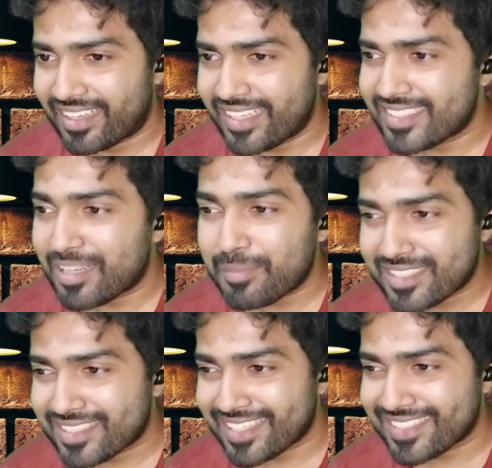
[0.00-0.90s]
Is any
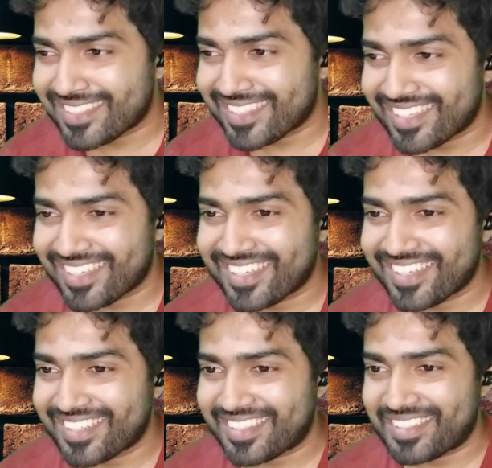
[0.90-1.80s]
mistakes
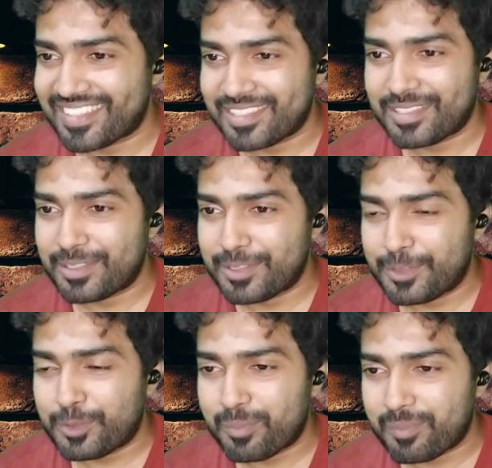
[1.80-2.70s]

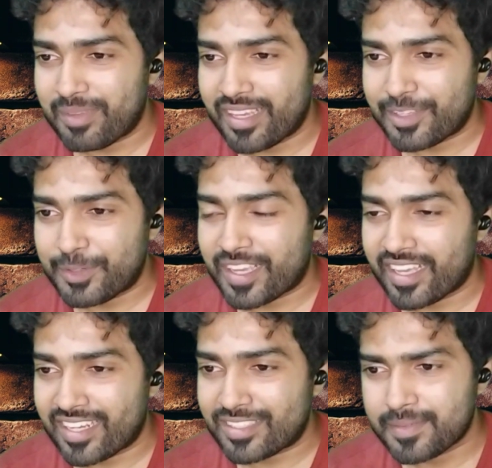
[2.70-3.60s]
you make in your career?